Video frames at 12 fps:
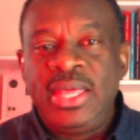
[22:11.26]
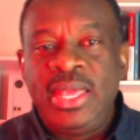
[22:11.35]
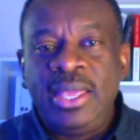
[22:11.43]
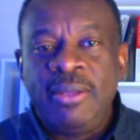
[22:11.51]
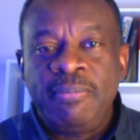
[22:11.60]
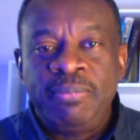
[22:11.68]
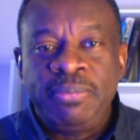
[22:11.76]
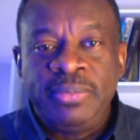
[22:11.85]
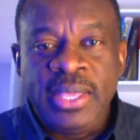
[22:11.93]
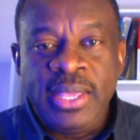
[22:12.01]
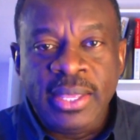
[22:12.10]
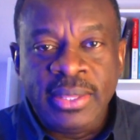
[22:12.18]
the
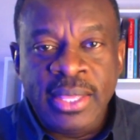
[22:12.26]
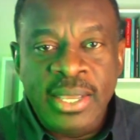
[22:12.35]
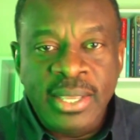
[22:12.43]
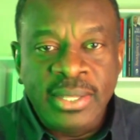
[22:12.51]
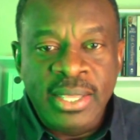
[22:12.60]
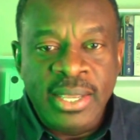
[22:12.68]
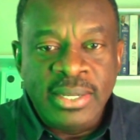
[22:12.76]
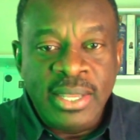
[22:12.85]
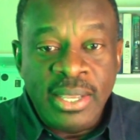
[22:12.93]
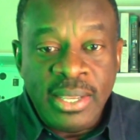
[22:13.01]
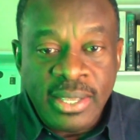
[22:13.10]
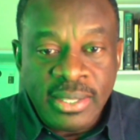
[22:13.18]

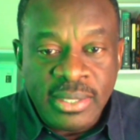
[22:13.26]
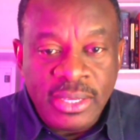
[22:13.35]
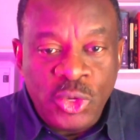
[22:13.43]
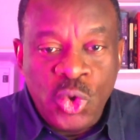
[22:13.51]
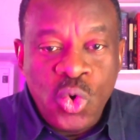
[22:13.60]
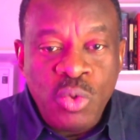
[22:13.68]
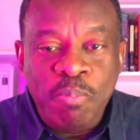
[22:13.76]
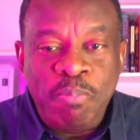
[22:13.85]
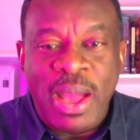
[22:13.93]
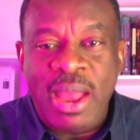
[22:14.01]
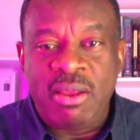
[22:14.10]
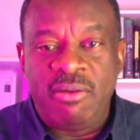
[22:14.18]
good
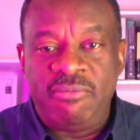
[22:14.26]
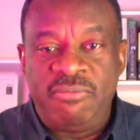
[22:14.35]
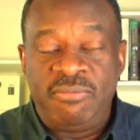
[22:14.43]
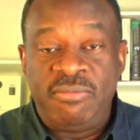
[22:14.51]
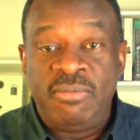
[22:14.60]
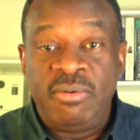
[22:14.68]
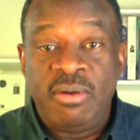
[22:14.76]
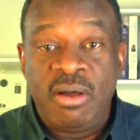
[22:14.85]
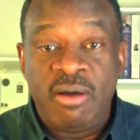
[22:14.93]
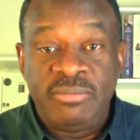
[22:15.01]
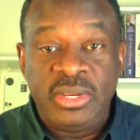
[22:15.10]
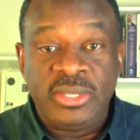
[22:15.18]
part of
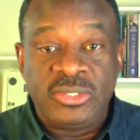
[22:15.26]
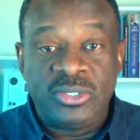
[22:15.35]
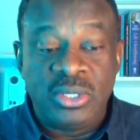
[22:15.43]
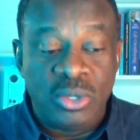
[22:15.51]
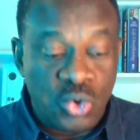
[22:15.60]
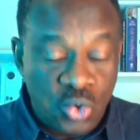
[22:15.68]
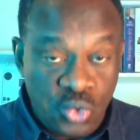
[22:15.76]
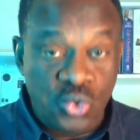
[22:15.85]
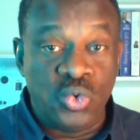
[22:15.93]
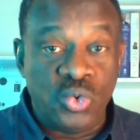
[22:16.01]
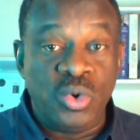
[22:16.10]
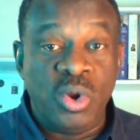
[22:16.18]
this
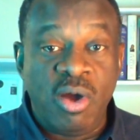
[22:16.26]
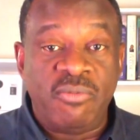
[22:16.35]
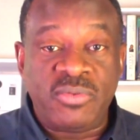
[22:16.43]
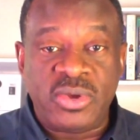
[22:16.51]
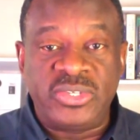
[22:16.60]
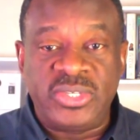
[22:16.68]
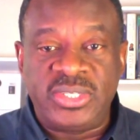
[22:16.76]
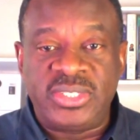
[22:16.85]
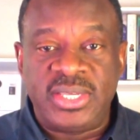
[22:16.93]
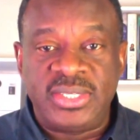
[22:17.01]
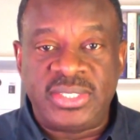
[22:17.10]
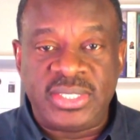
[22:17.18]
rule of
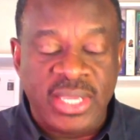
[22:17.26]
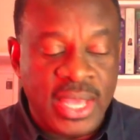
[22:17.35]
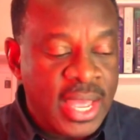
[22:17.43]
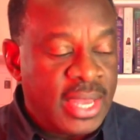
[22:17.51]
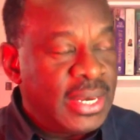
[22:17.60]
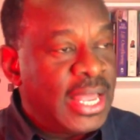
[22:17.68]
consistency,